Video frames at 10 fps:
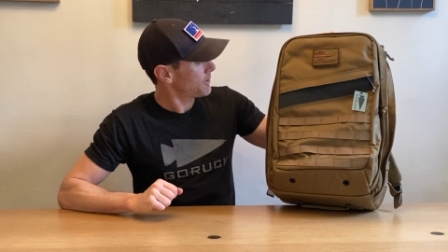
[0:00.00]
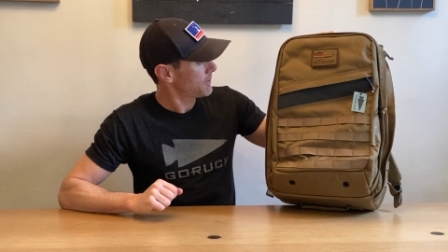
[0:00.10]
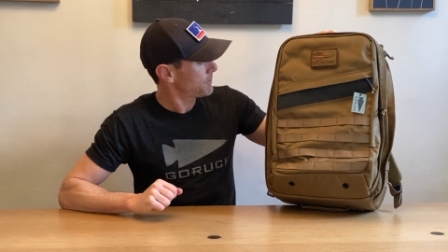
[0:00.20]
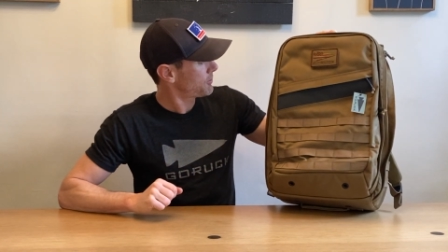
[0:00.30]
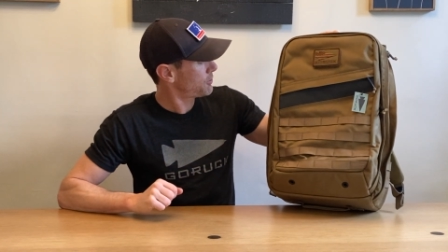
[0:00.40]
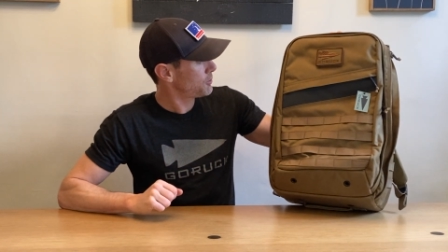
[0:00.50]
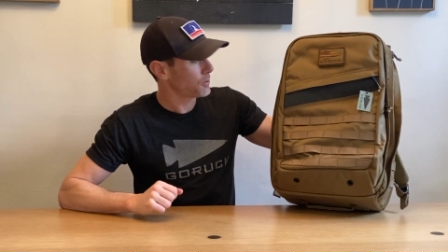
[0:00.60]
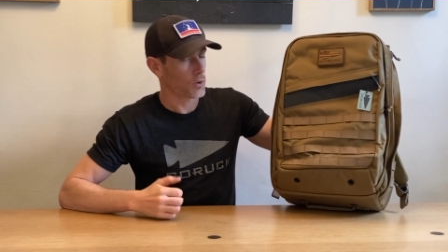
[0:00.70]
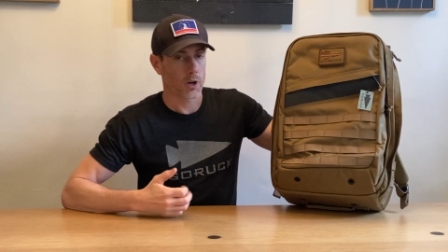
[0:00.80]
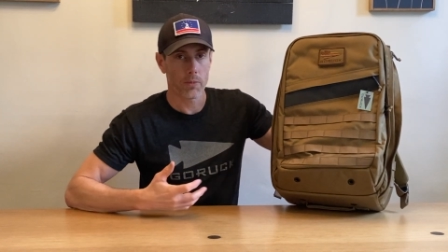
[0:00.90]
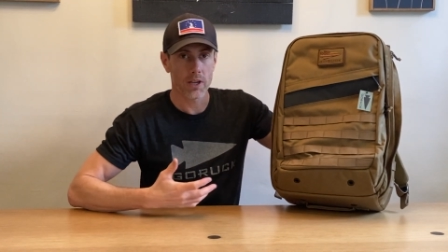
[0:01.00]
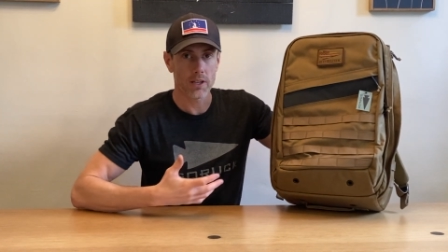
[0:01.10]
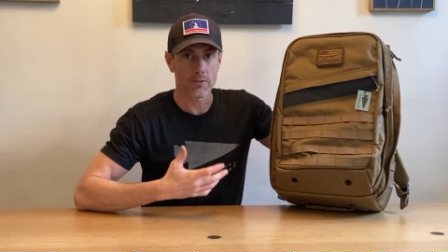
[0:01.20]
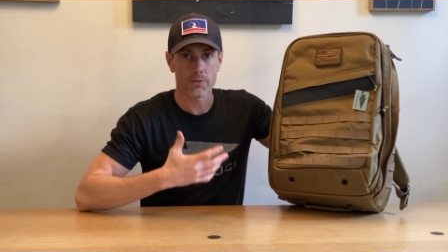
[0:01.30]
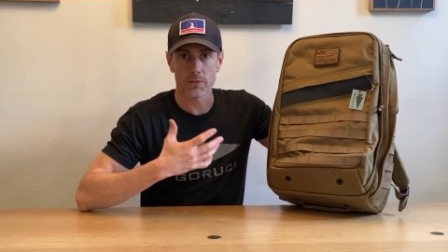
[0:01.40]
super well
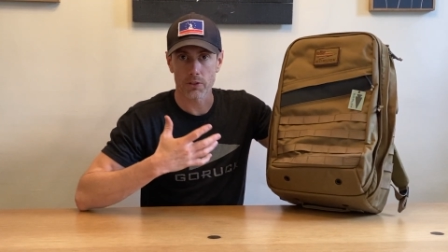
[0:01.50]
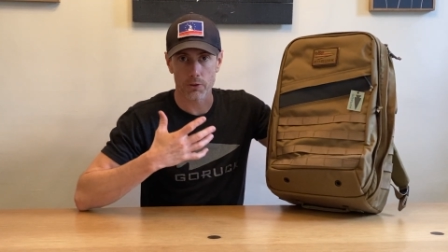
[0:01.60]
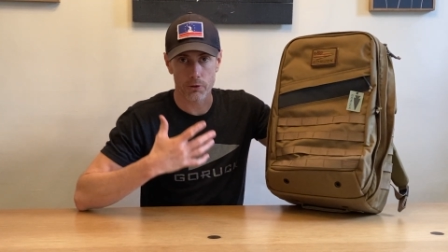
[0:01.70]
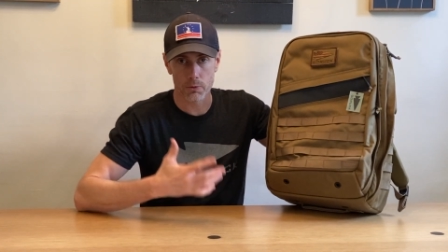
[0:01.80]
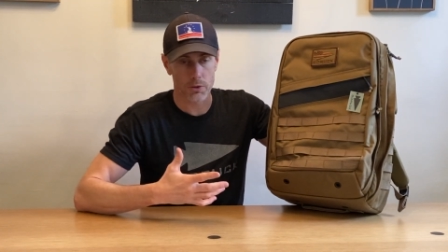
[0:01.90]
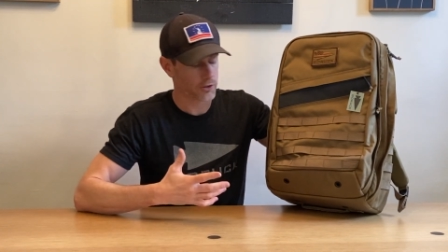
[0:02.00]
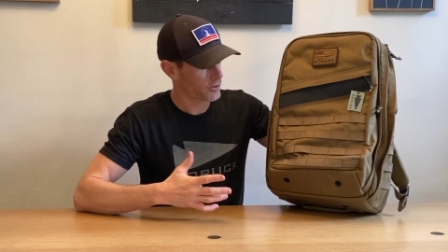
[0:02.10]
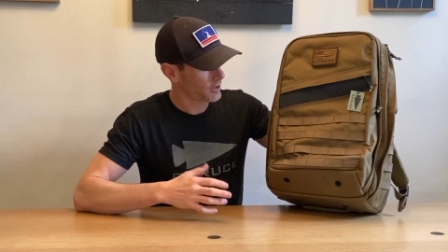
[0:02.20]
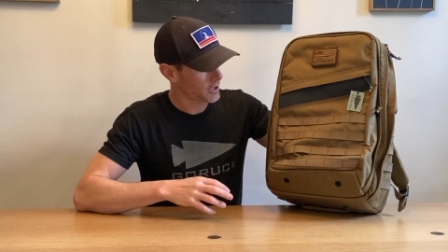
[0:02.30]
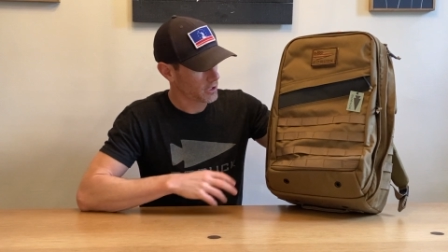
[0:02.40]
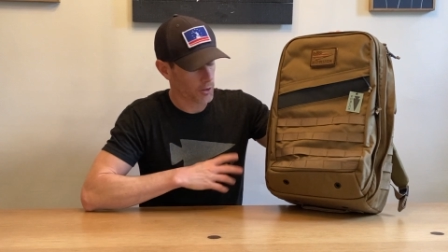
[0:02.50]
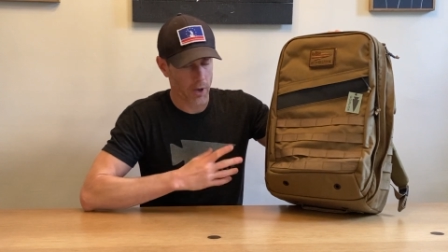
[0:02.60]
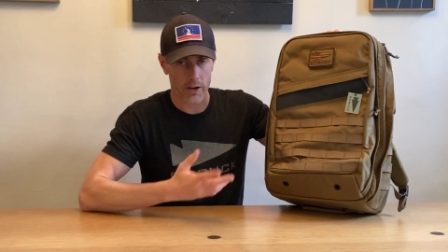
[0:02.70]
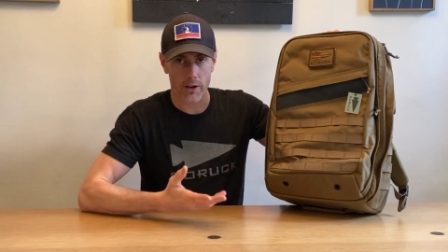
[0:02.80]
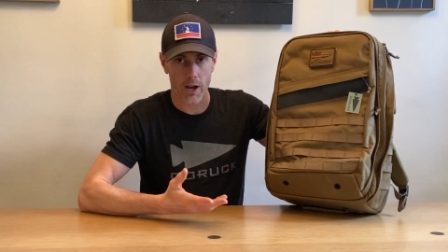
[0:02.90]
made, feels super sturdy no
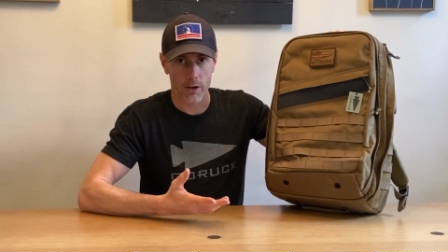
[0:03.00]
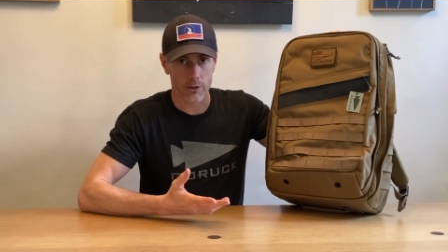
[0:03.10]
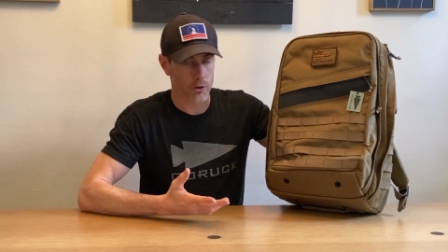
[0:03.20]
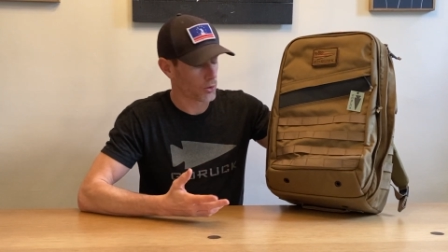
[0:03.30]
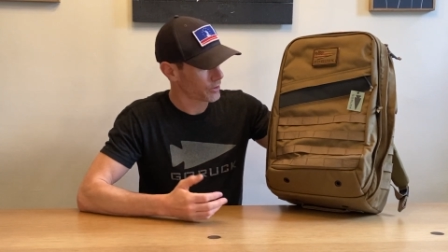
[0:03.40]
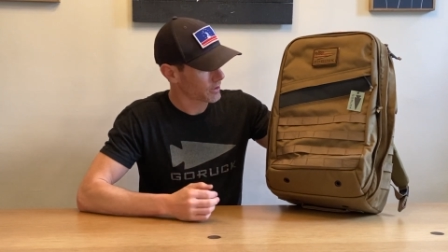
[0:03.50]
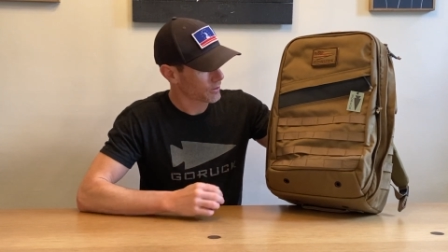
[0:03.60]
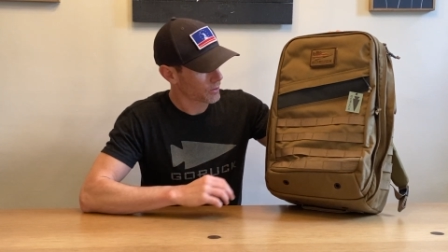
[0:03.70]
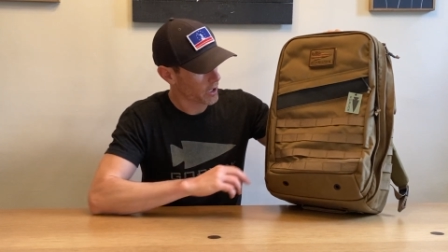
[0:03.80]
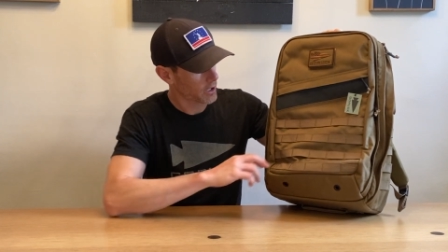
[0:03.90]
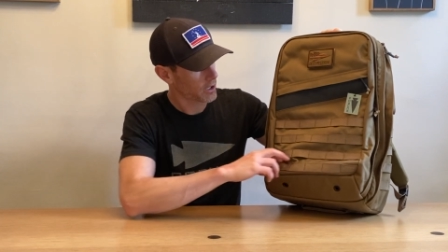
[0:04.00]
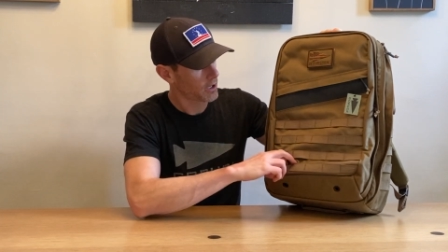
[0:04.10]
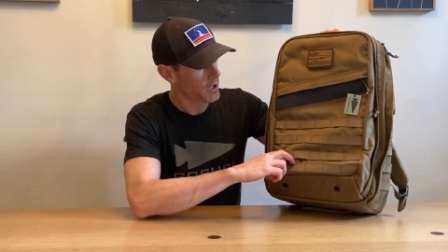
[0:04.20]
matter how you're holding the ruck.